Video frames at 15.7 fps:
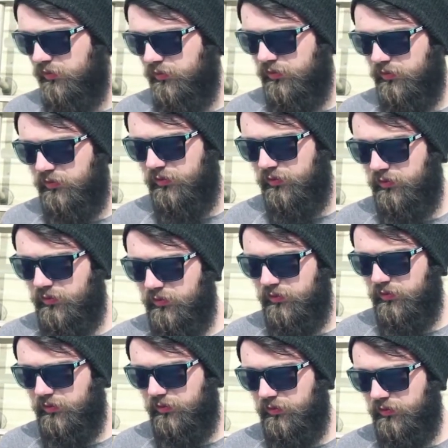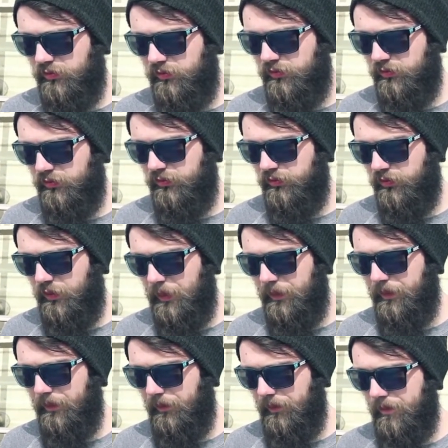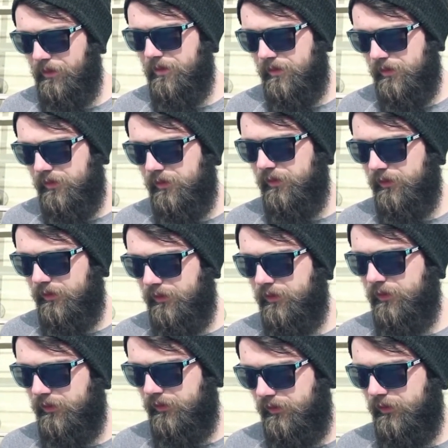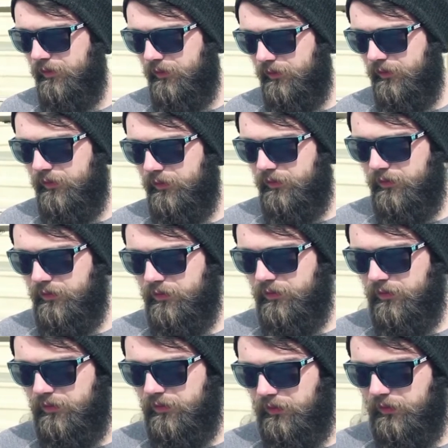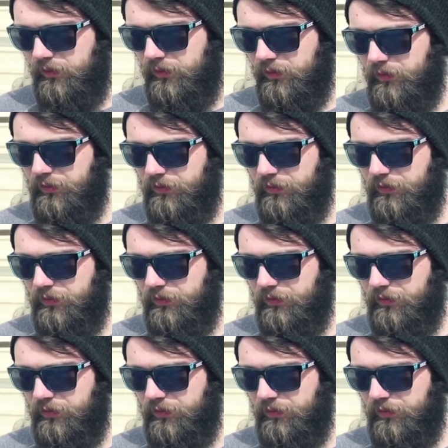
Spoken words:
[no speech]